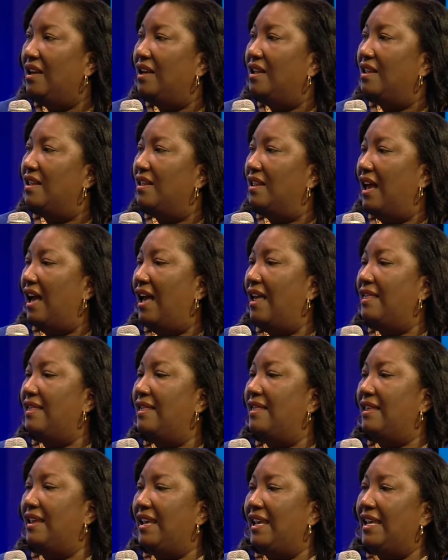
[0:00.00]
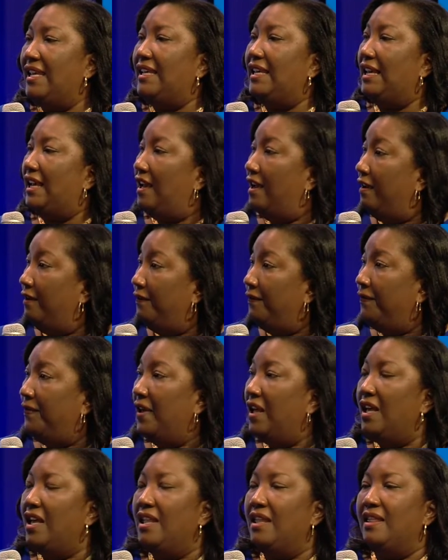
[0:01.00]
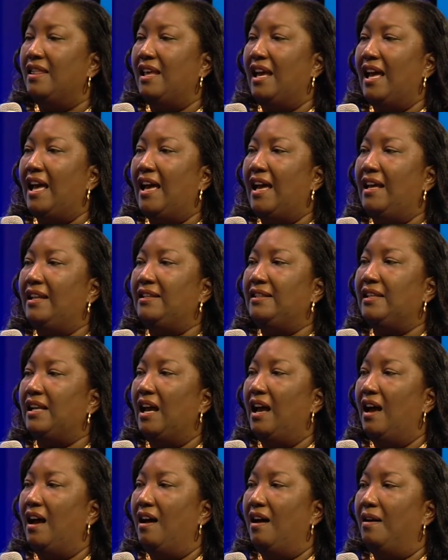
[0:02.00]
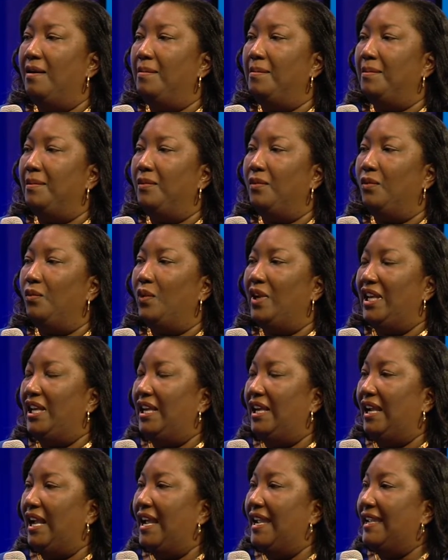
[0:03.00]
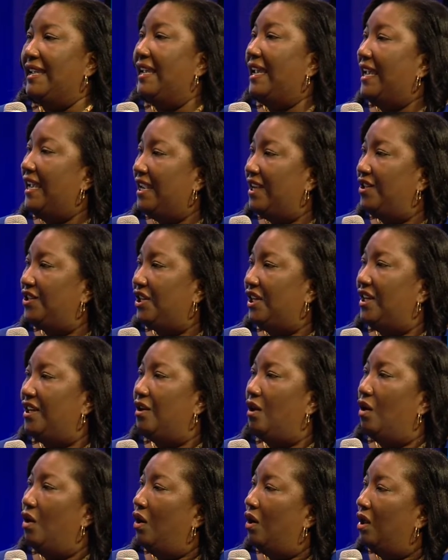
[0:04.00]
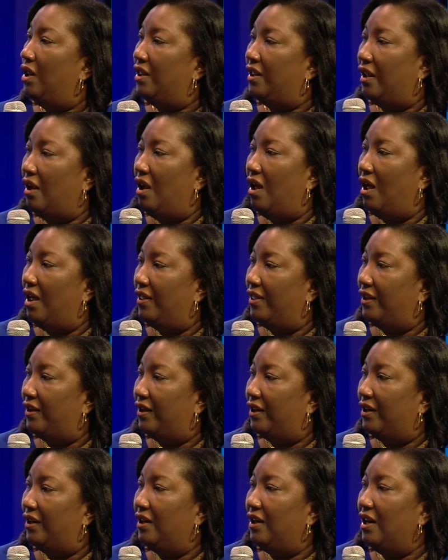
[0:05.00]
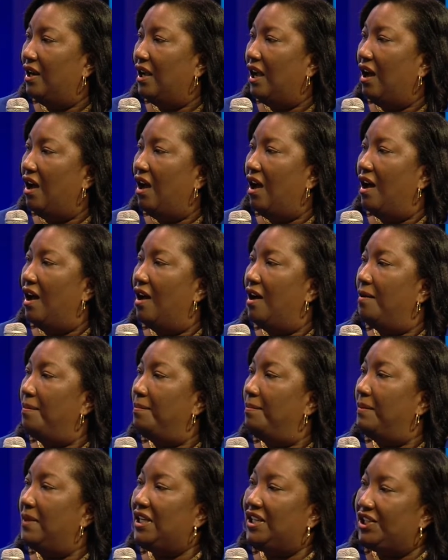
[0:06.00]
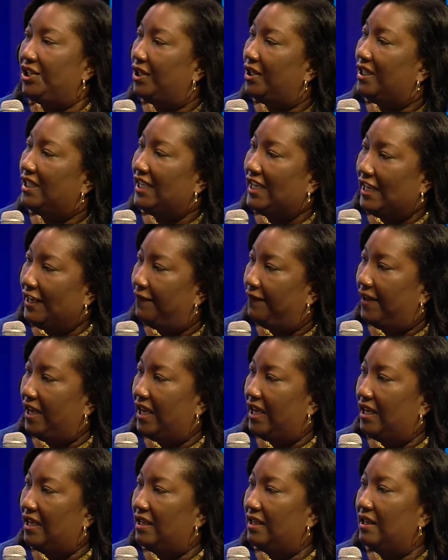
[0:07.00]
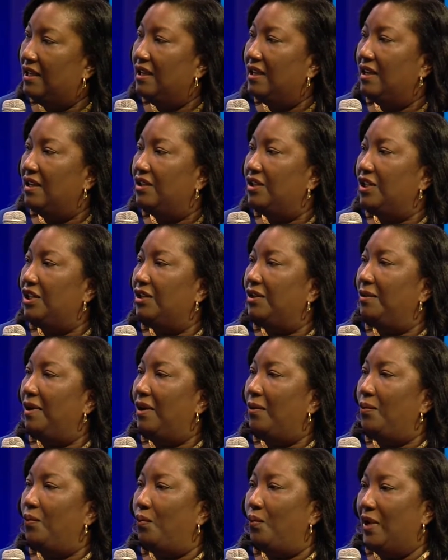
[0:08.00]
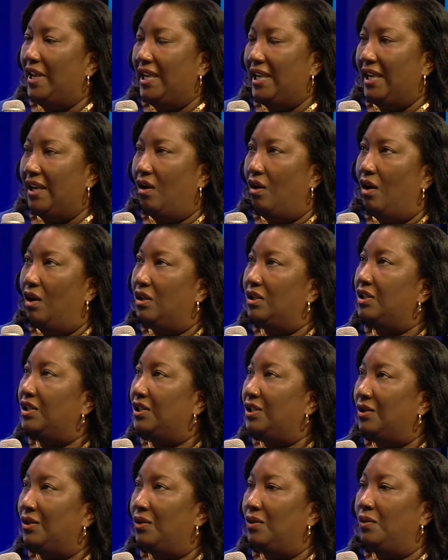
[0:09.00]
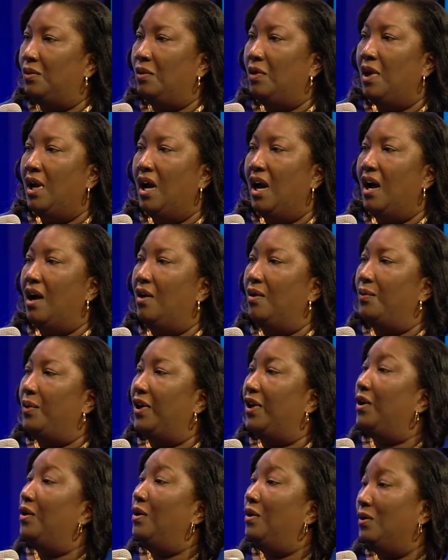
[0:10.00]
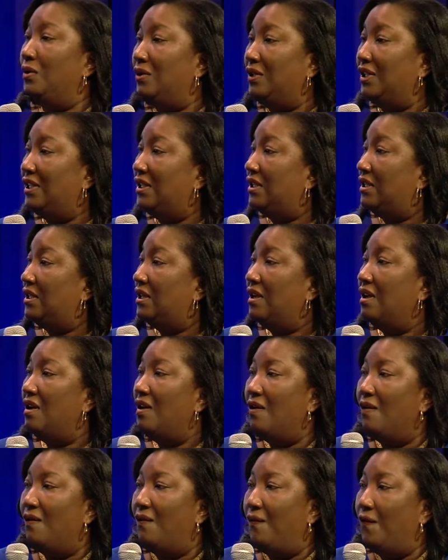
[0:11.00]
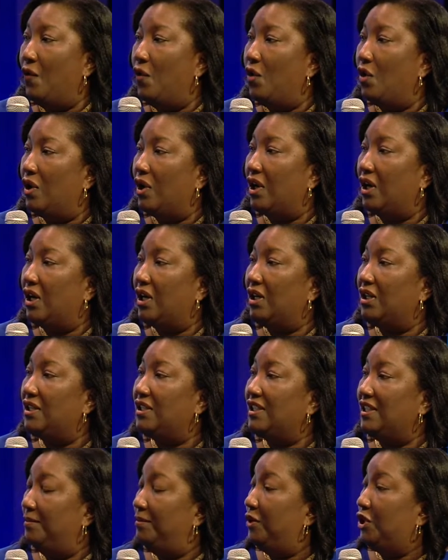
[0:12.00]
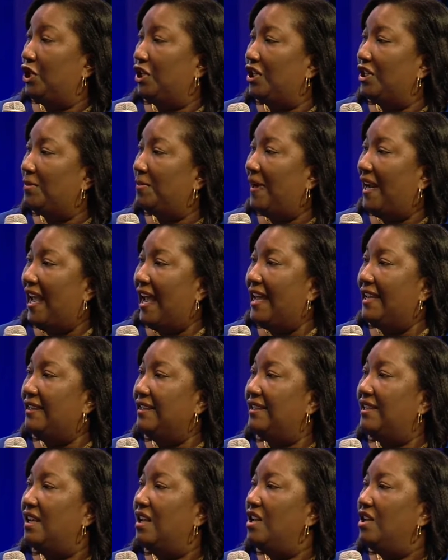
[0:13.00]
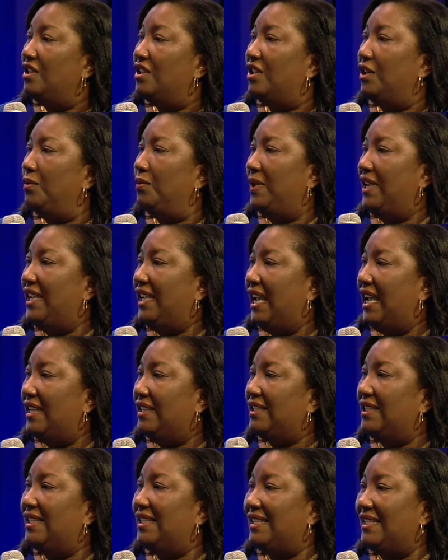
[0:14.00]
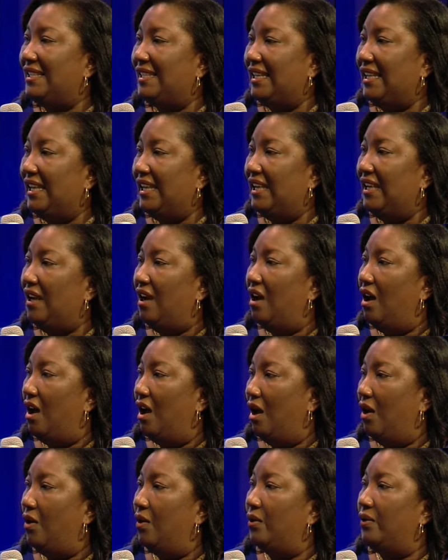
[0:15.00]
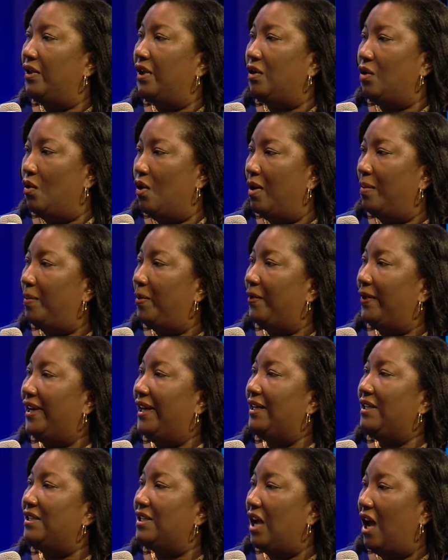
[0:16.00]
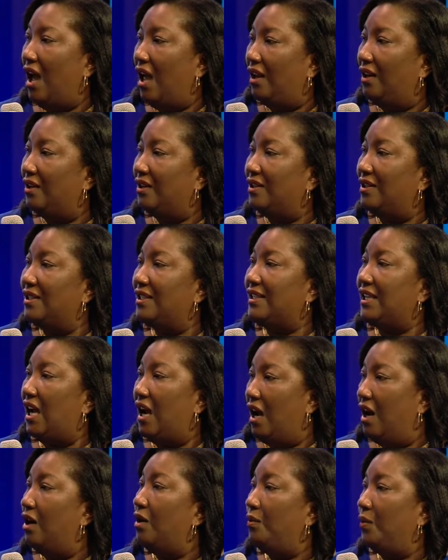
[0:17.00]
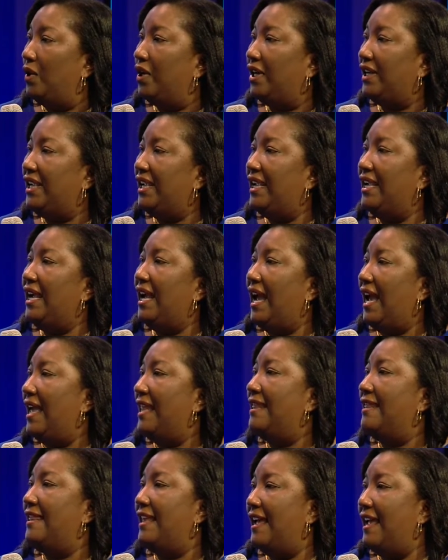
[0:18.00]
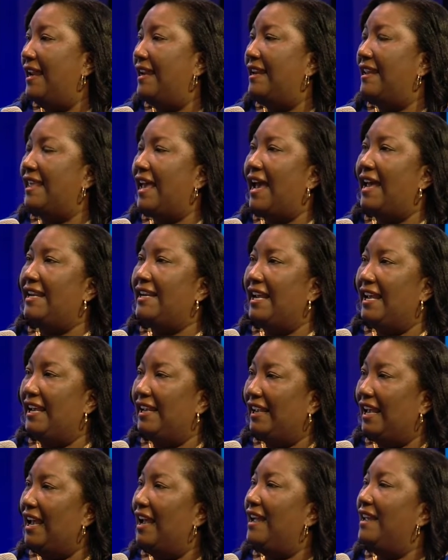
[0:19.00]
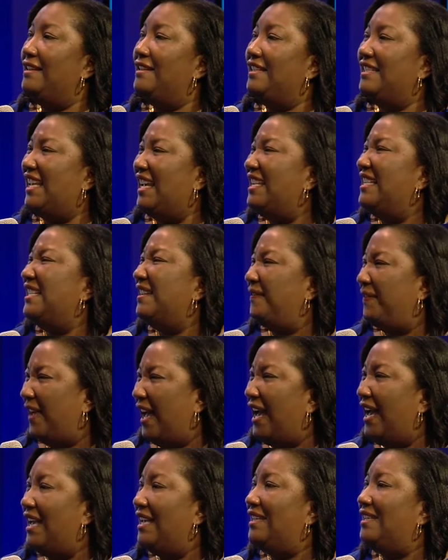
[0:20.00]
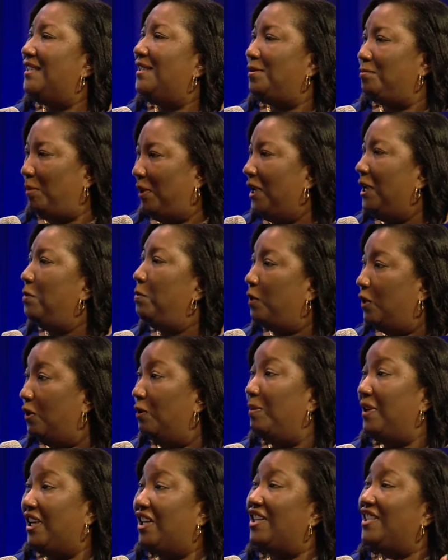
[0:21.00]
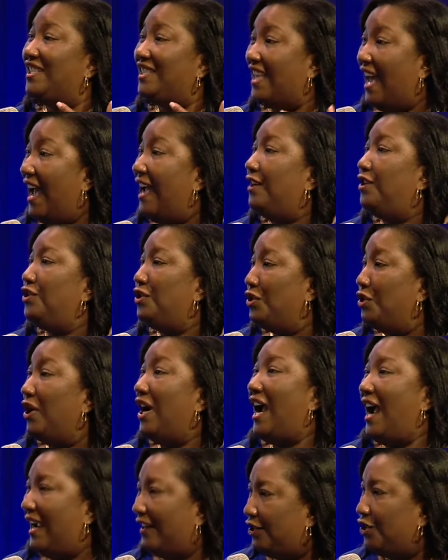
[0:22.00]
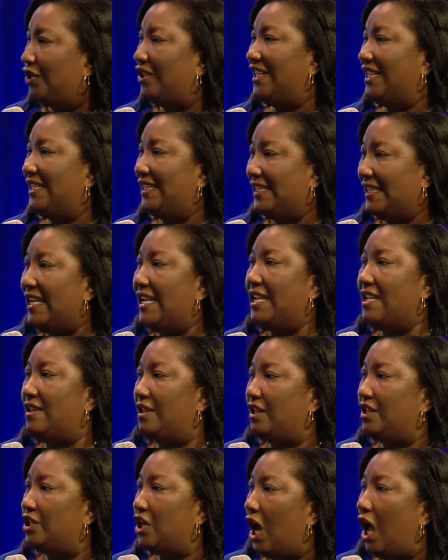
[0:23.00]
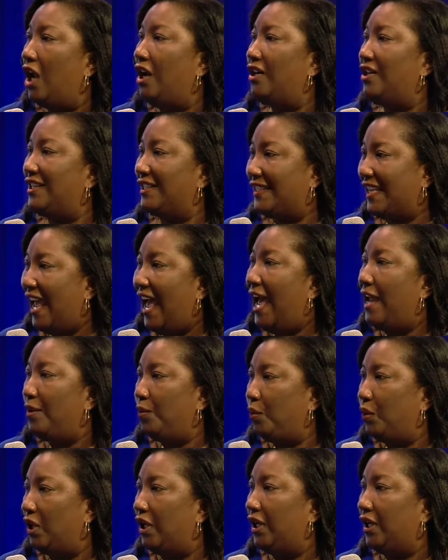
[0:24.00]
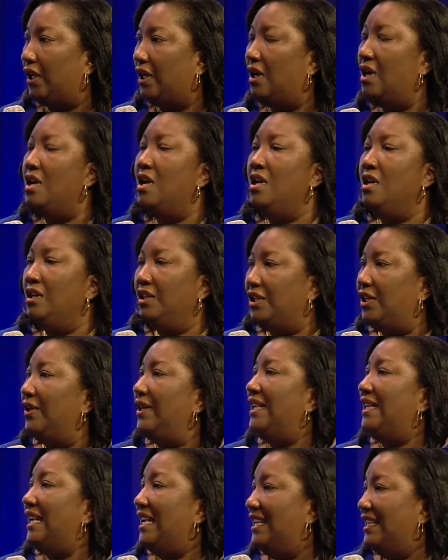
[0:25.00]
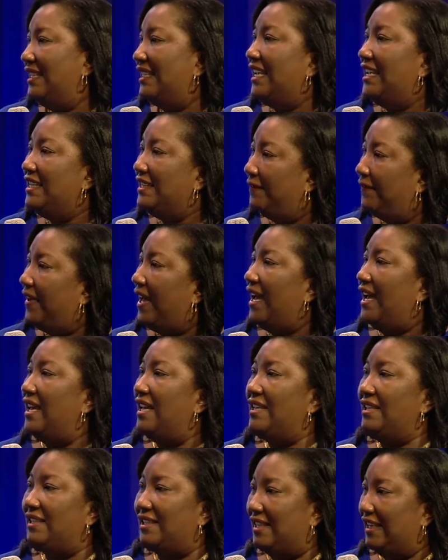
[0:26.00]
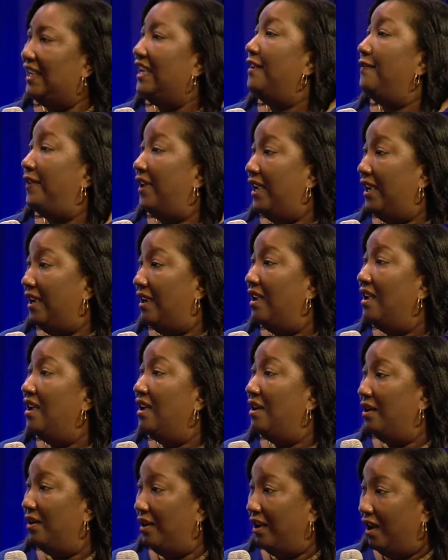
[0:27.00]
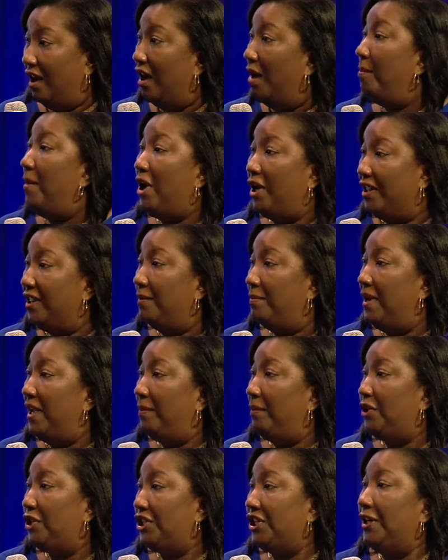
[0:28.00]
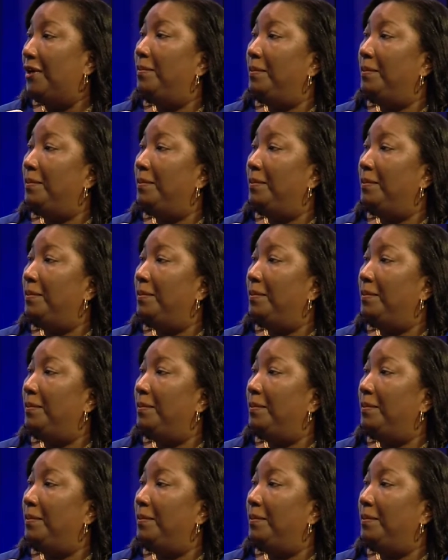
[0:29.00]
that they give, that we engage in all the other mission giving. We also, our hosts for some church plans. So we get to see how the corporate dollars are working, and then that incentivizes people because you're actually seeing the dollars at work. So it incentivizes the giving among the membership.